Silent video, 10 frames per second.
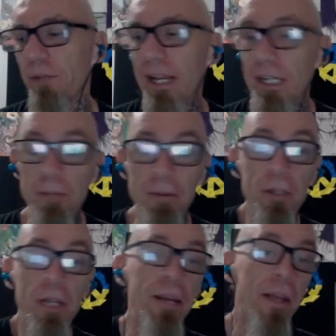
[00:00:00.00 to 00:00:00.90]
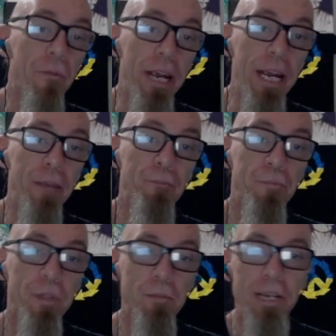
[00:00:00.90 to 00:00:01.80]
It's supposed to be three,
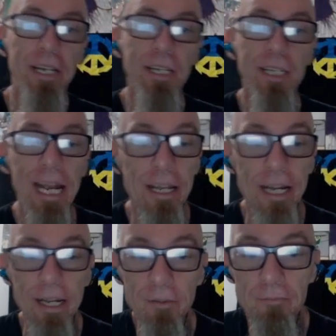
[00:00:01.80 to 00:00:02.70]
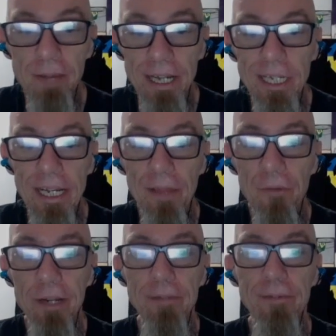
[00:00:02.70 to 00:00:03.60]
but you can say like basically
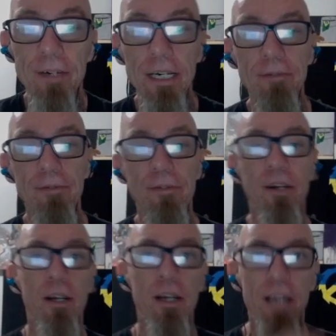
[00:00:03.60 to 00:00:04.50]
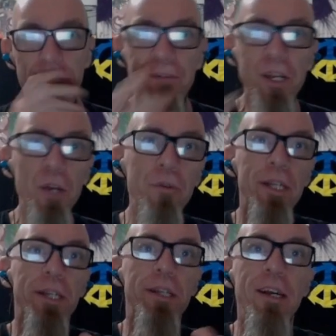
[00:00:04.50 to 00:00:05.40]
3 to 5. A few
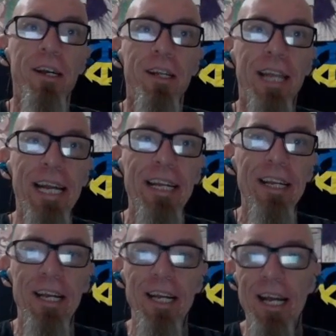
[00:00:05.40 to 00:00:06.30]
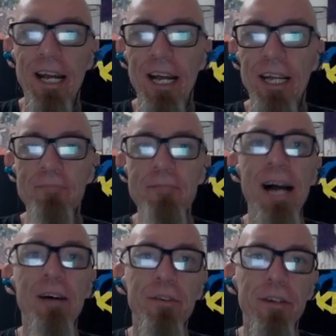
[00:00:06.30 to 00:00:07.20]
is like an
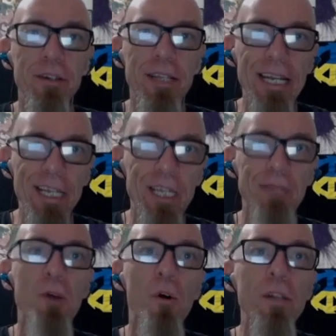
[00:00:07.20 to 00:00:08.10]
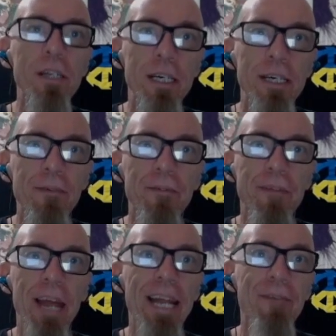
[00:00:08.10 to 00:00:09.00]
amount that is small enough
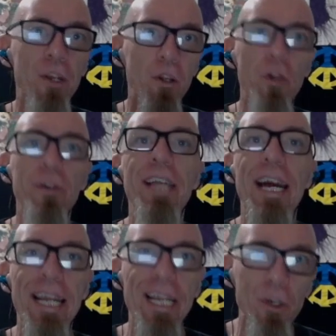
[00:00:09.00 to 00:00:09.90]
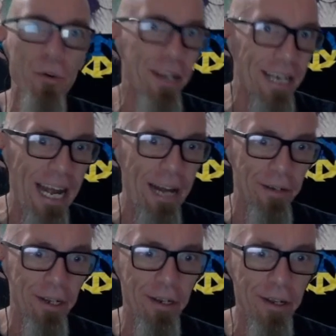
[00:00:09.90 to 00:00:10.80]
that if you looked at it, you could
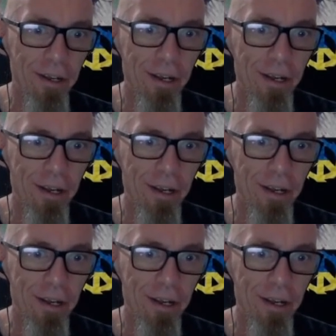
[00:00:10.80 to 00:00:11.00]
count it.